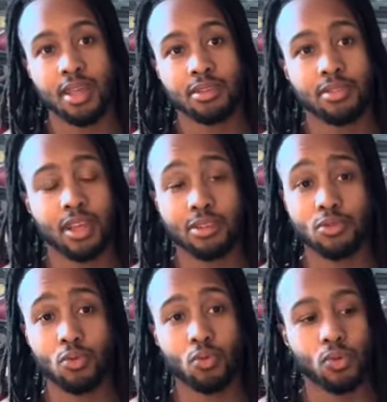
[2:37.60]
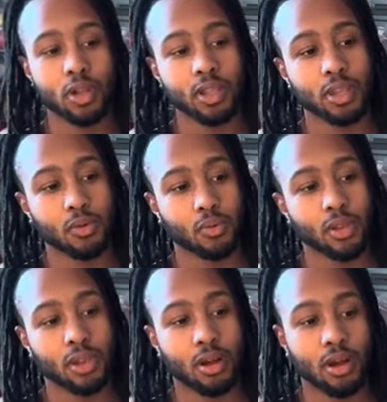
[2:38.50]
So yeah, it's really,
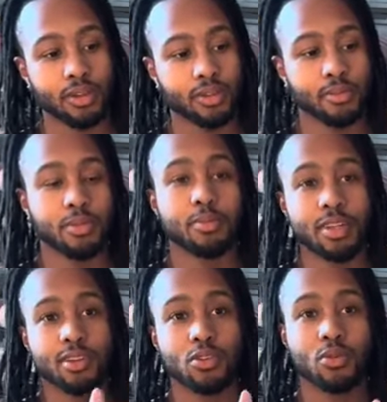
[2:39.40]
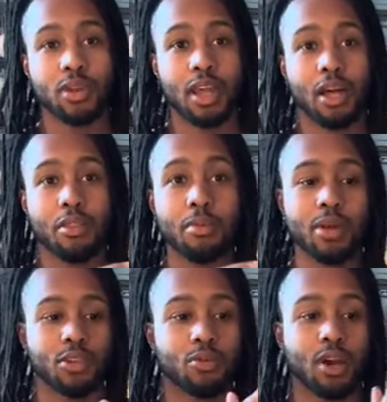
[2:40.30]
really awesome, especially the way how the
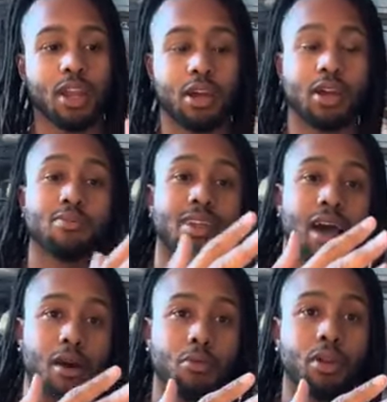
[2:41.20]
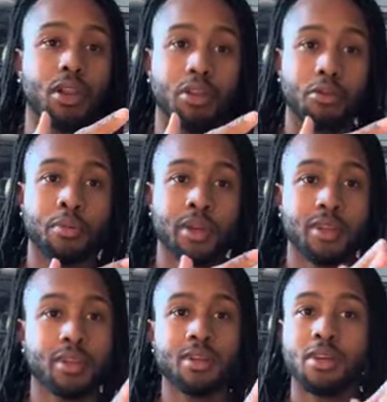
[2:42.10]
midsole kind of comes out a little
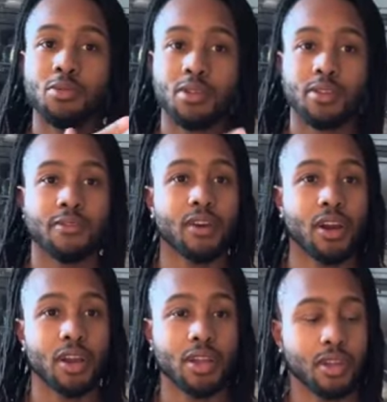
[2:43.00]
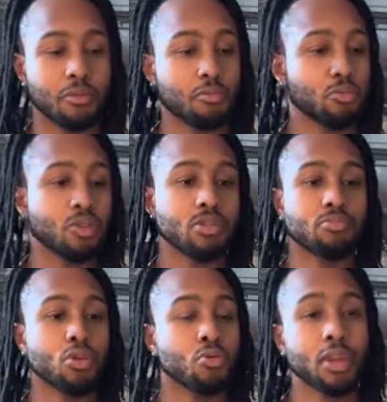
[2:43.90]
bit, which is a very
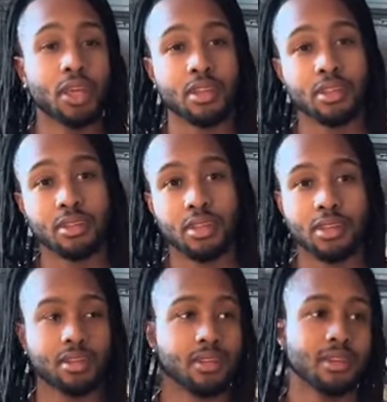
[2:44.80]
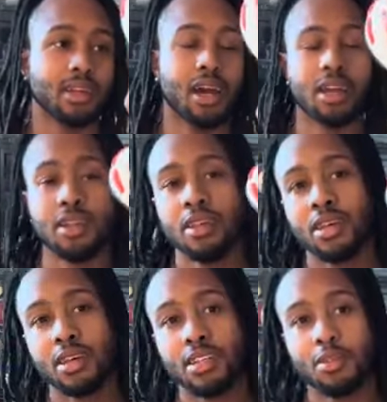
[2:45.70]
unique, decent design.
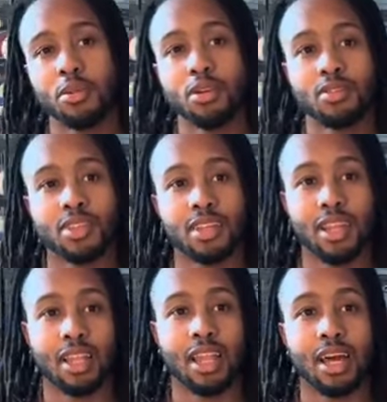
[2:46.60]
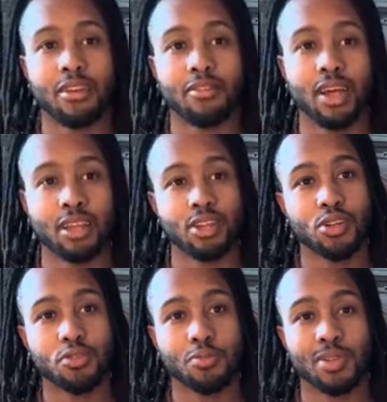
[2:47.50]
Something you don't see in a lot of like
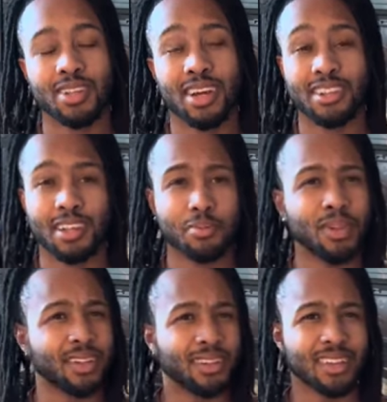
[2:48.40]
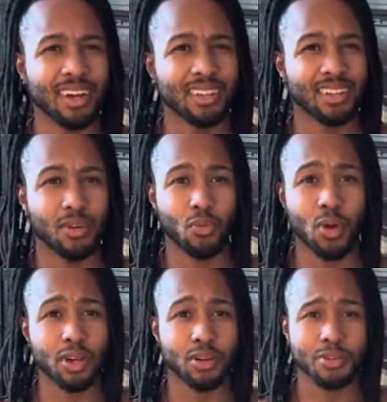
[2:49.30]
shoes besides like Balenciaga's like
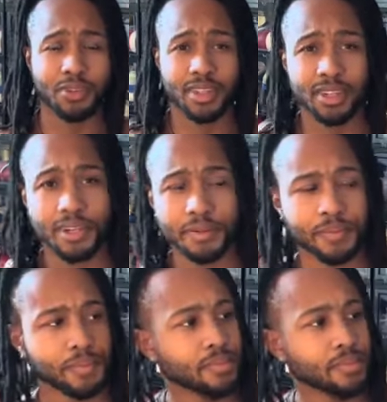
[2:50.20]
runners and